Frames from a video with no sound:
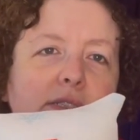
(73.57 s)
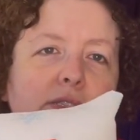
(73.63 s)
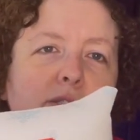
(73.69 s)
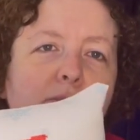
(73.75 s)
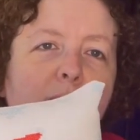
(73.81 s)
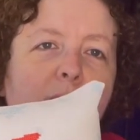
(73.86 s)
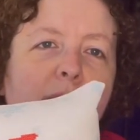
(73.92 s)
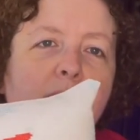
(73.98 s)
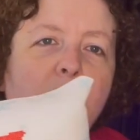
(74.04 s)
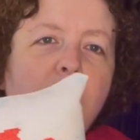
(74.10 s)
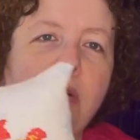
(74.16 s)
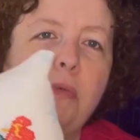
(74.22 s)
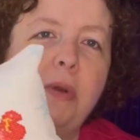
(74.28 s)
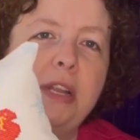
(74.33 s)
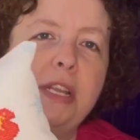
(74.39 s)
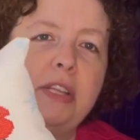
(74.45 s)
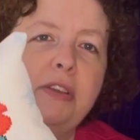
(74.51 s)
spike art
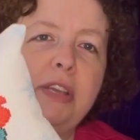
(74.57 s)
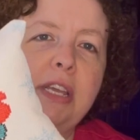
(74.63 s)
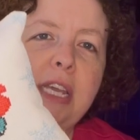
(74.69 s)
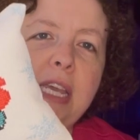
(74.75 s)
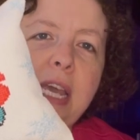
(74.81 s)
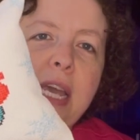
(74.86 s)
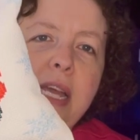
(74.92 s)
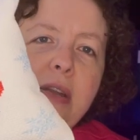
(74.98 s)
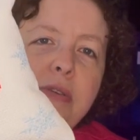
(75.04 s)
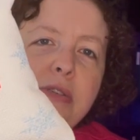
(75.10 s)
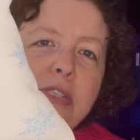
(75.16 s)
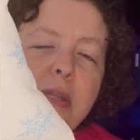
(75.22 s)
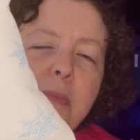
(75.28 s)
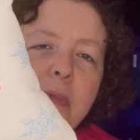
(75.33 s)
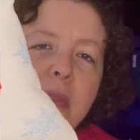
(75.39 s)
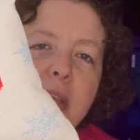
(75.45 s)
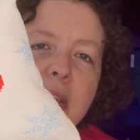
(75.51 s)
one you can get or
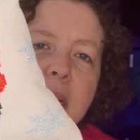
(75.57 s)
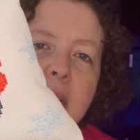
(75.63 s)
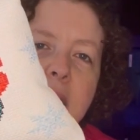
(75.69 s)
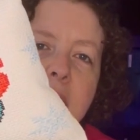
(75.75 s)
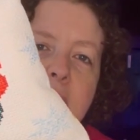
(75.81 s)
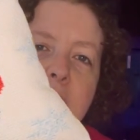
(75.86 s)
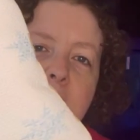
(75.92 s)
something.